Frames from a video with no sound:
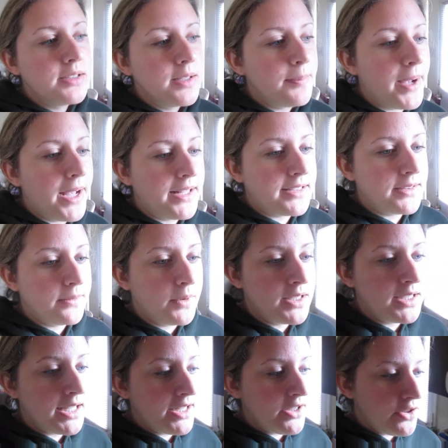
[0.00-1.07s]
But
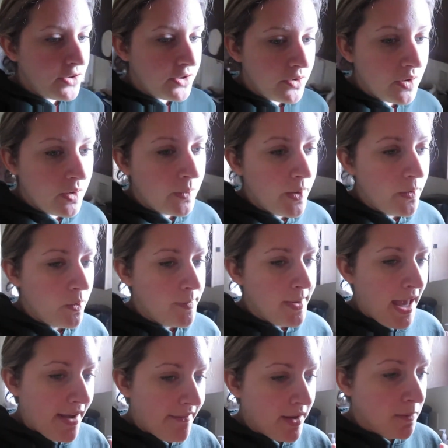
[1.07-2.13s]
once I do, we will be
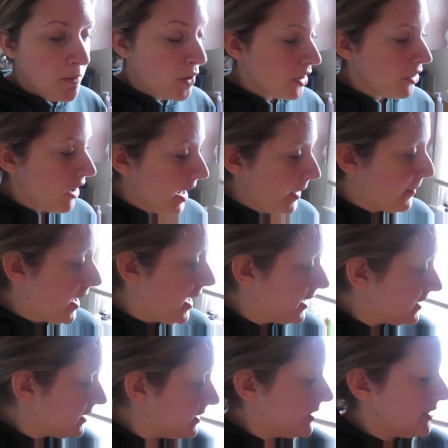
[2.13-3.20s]
having more crock
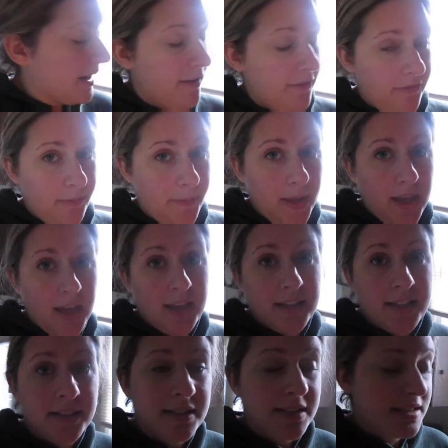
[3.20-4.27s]
pot stuff
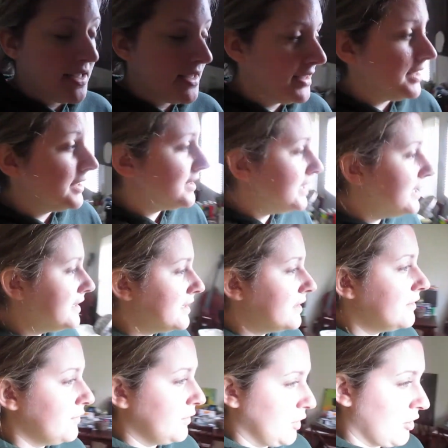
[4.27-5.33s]
because 'tis the
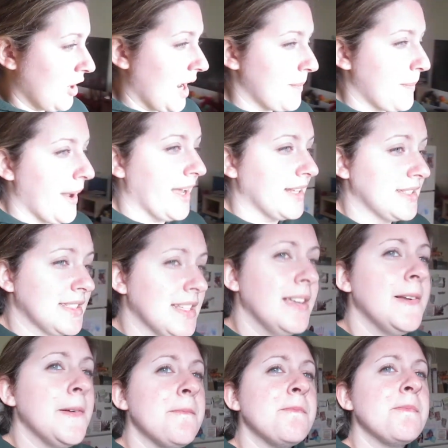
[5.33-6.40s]
season for crock pots.
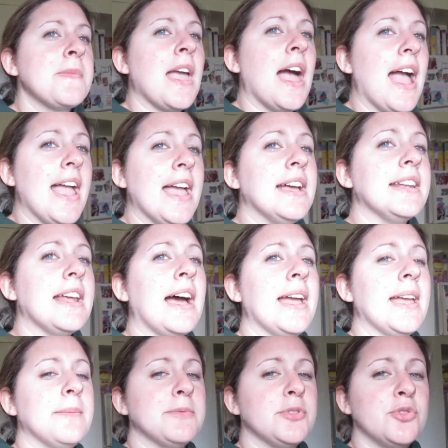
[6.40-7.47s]
And I
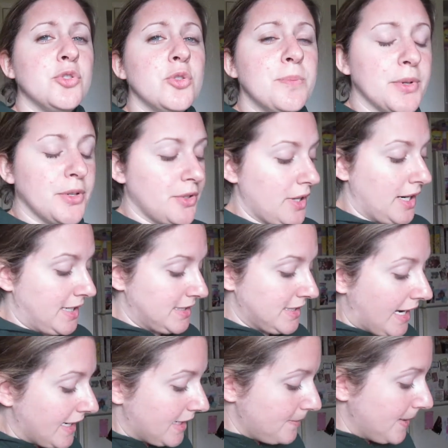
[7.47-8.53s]
am super
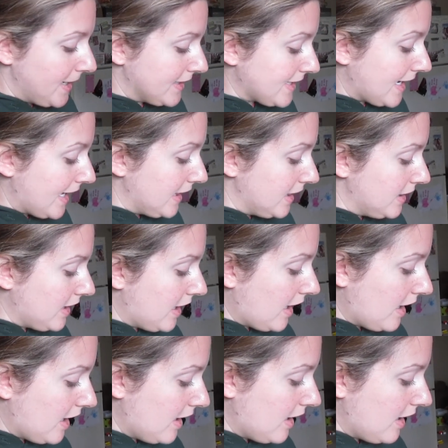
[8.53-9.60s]
excited because I
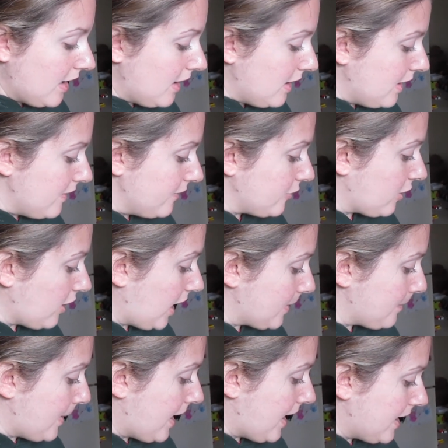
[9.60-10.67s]
love
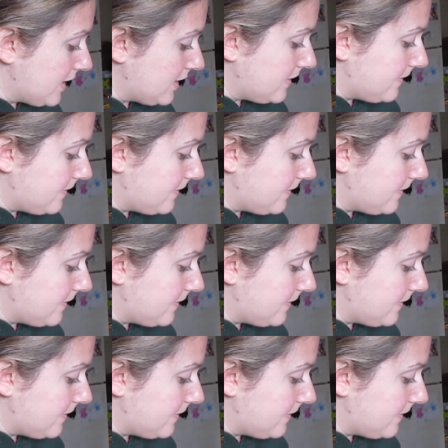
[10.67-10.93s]
crock pot